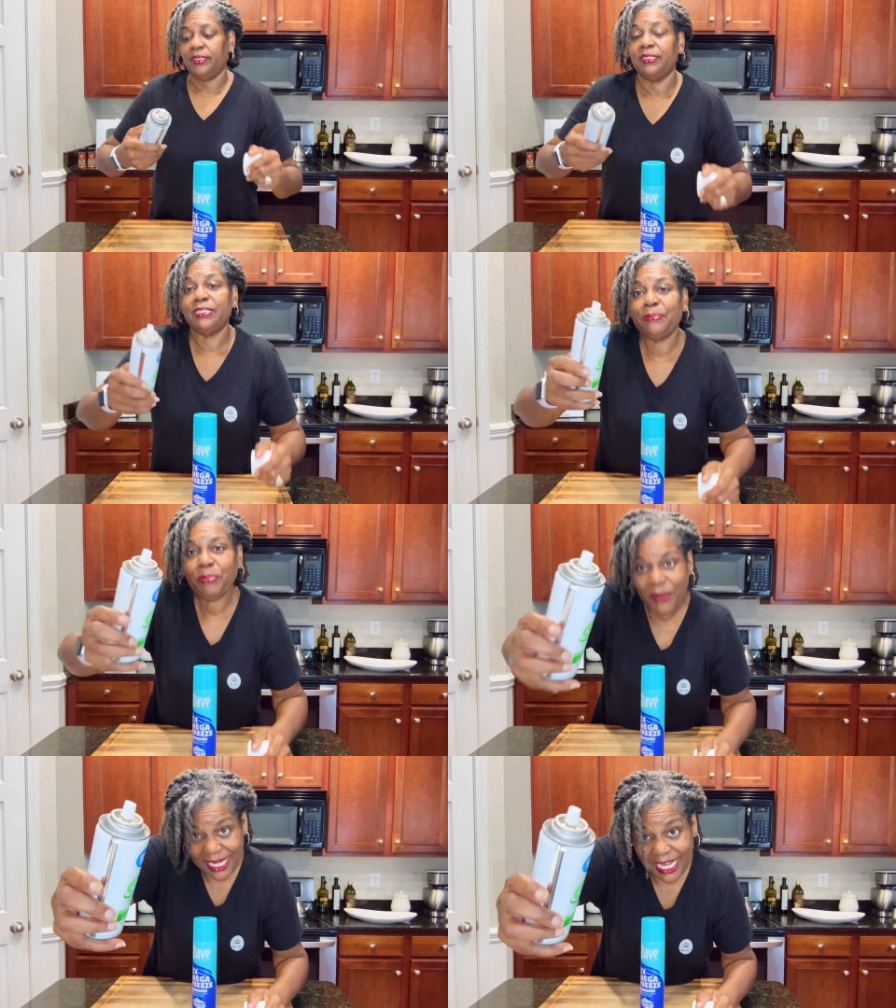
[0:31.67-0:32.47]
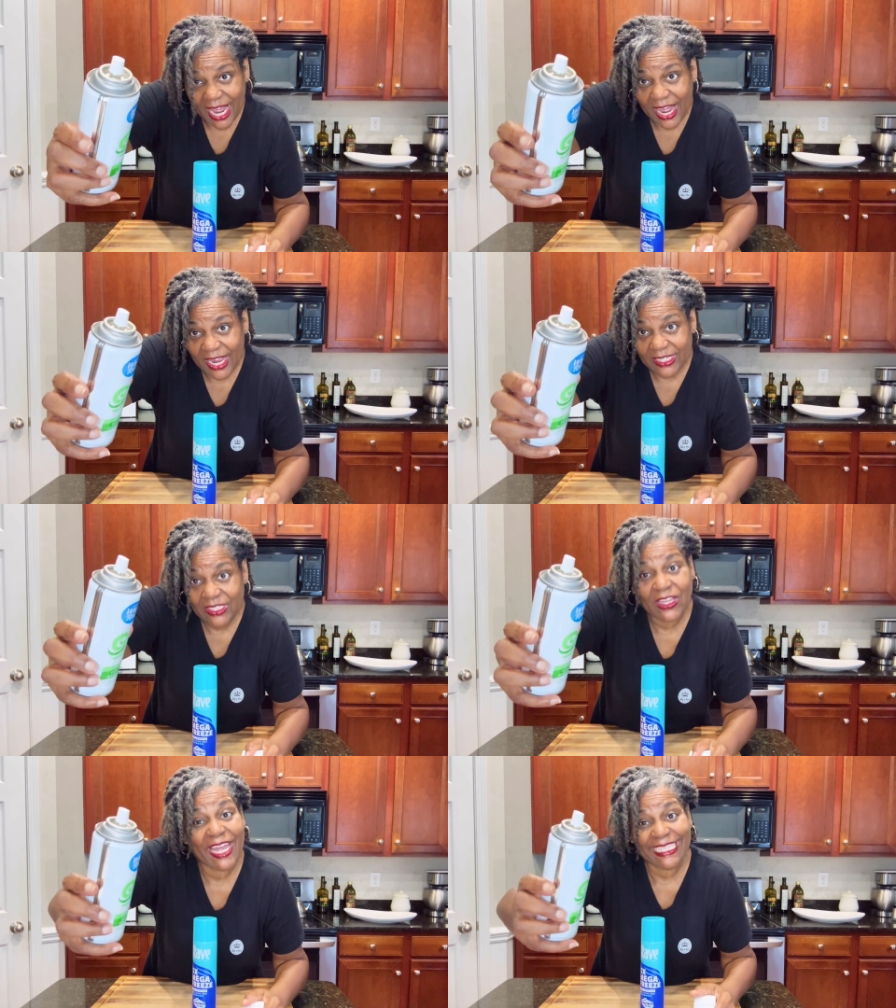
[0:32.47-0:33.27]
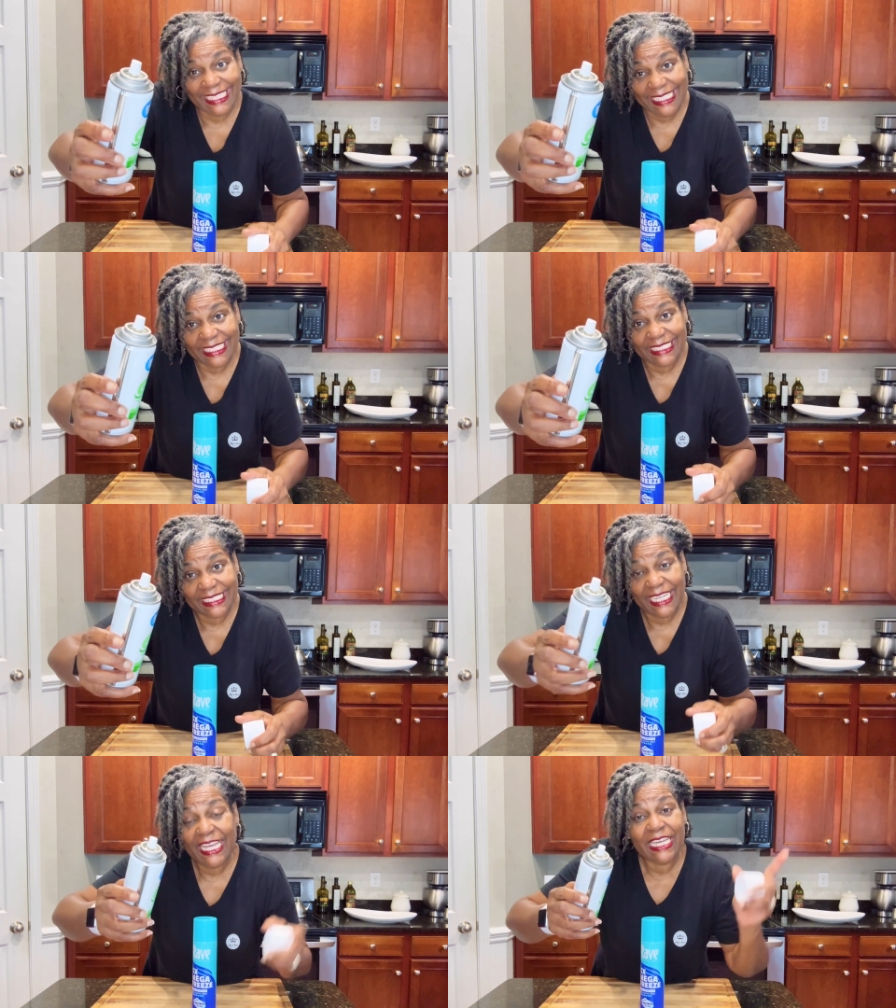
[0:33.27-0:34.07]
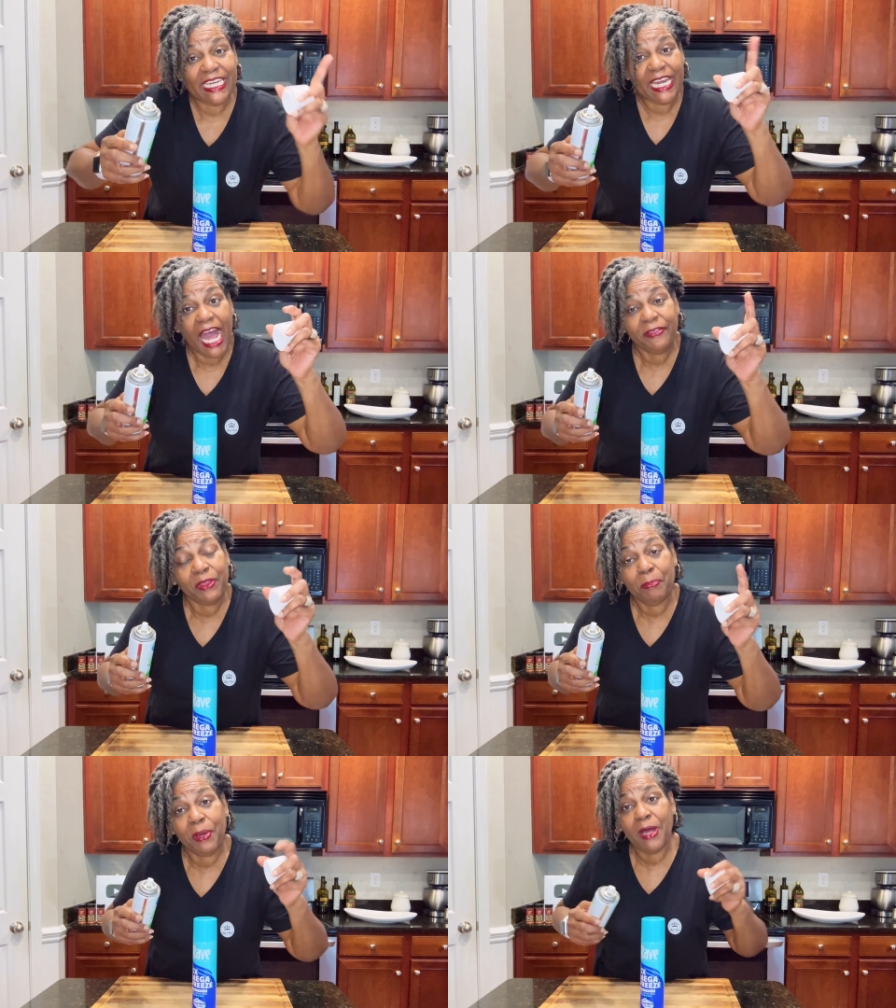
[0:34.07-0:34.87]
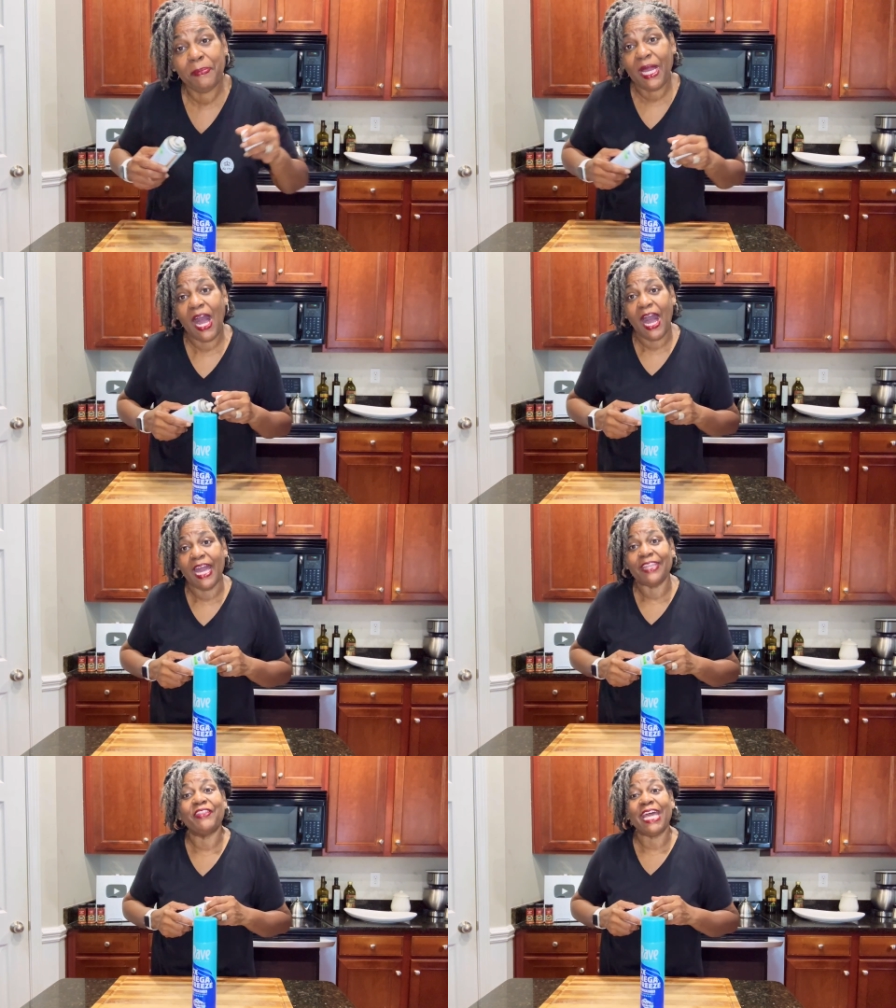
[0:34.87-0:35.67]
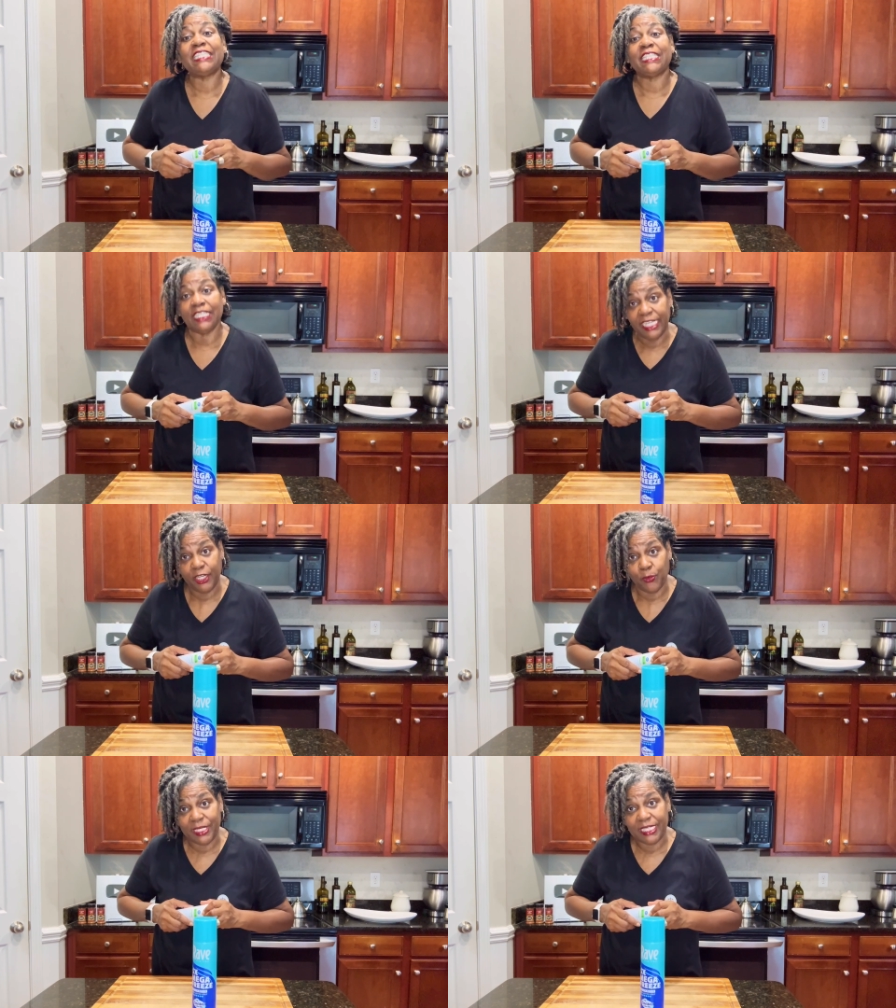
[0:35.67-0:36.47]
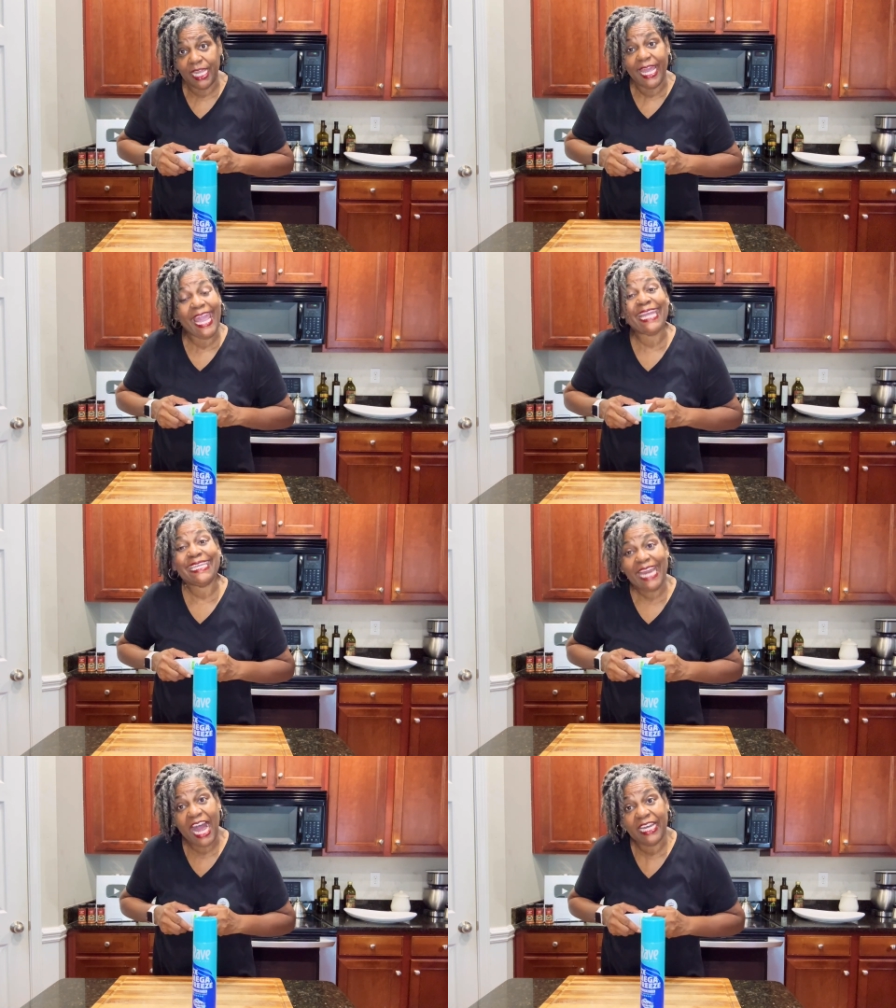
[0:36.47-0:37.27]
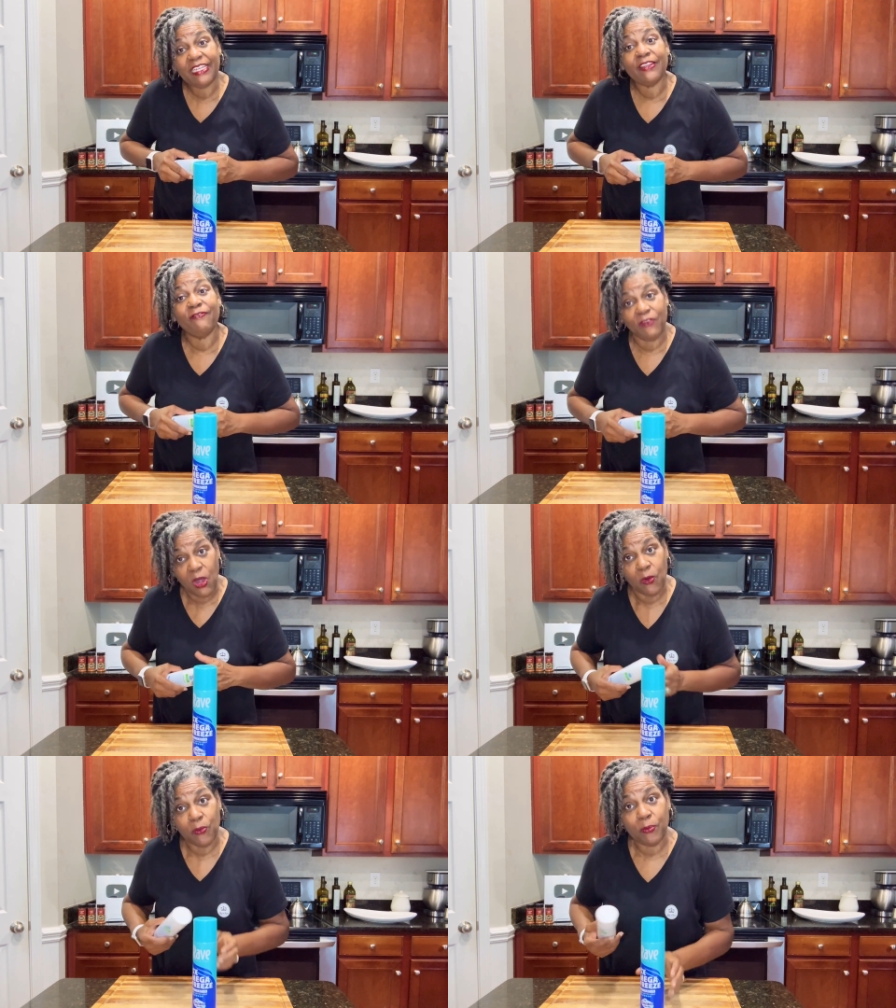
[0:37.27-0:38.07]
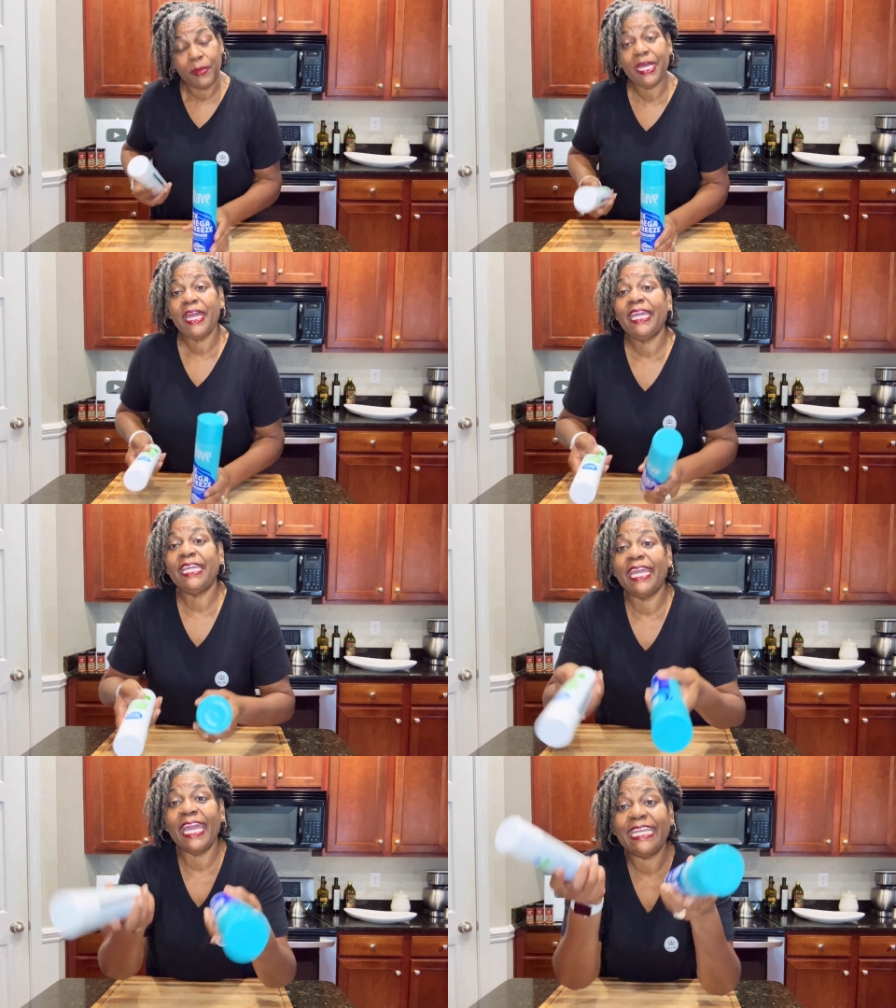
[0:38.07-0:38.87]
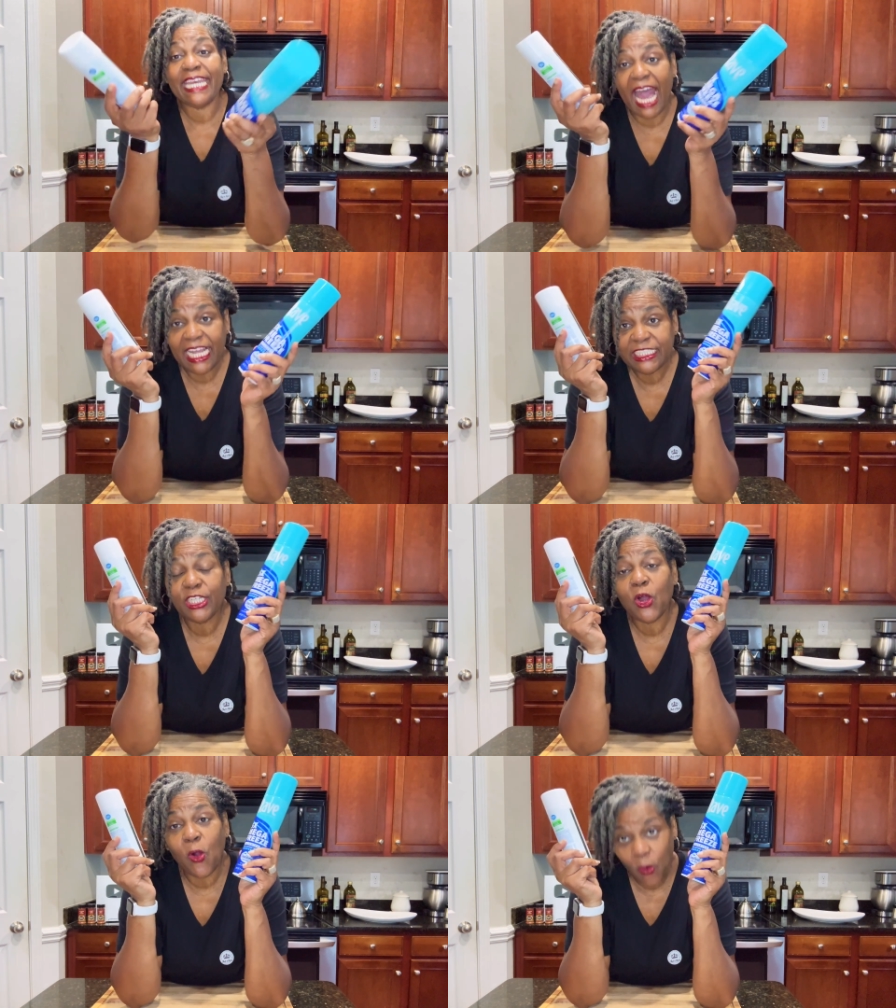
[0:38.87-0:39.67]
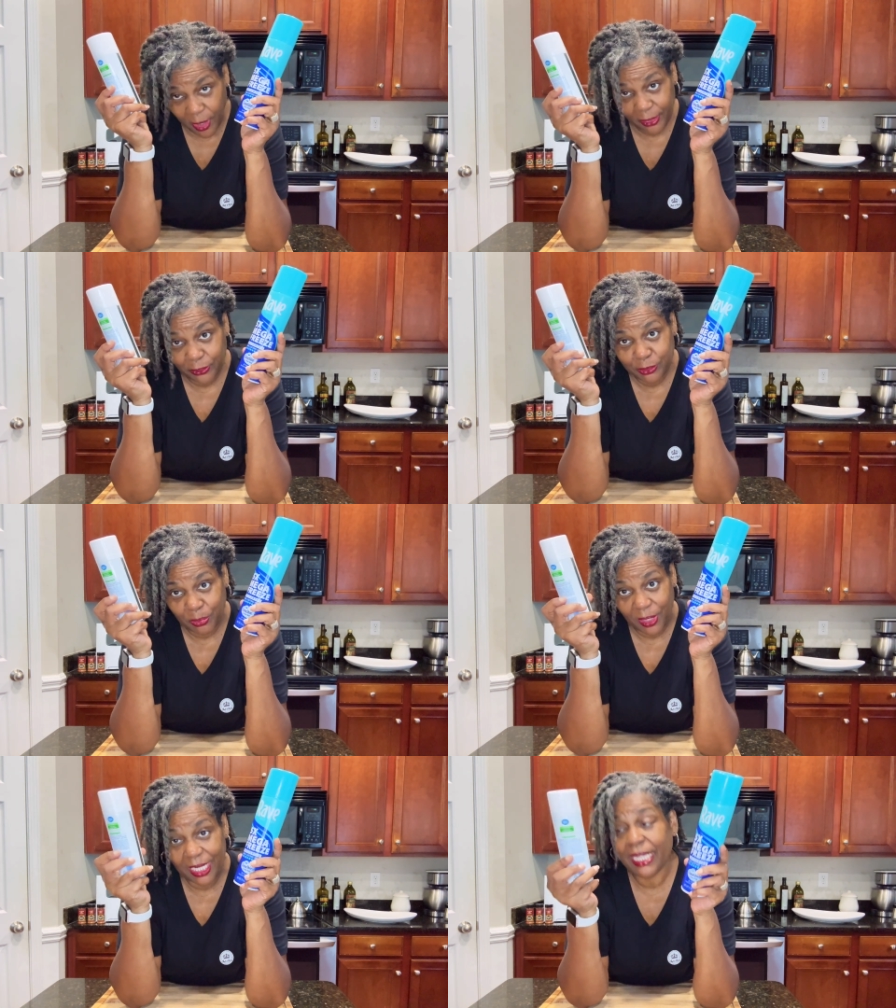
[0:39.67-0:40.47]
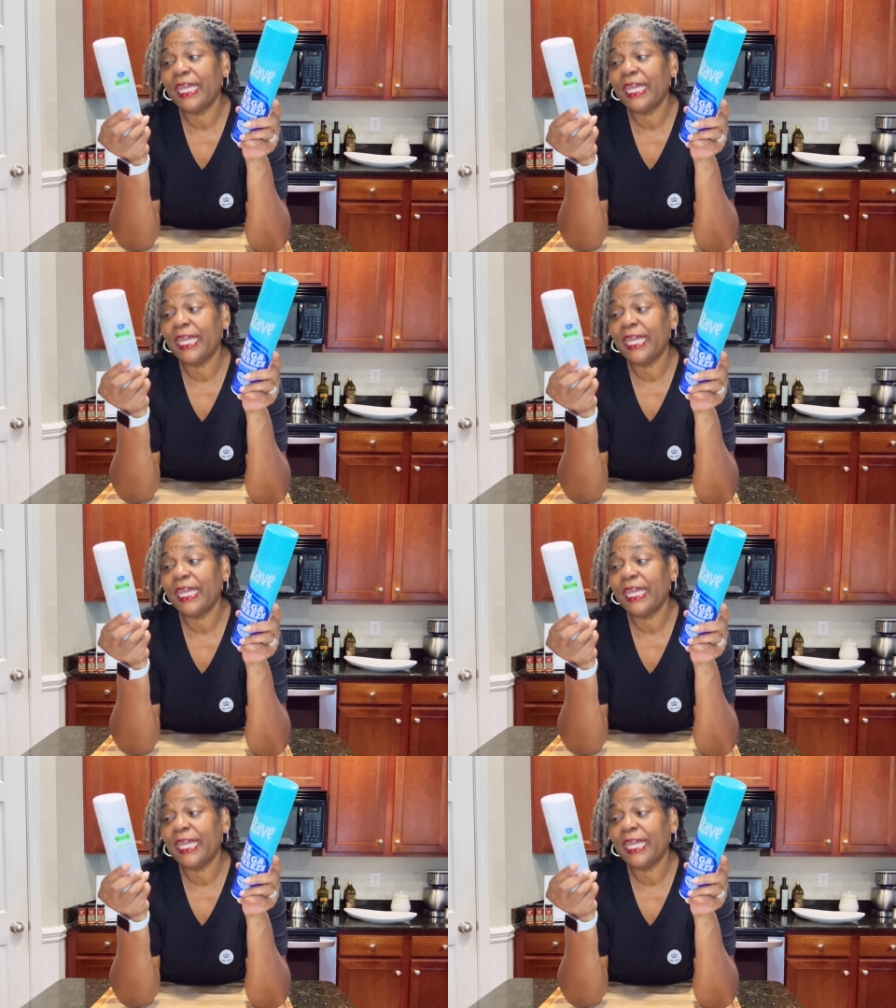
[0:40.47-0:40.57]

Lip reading: spray kind like this, not the pump kind that's liquid and not foam and not oil spray.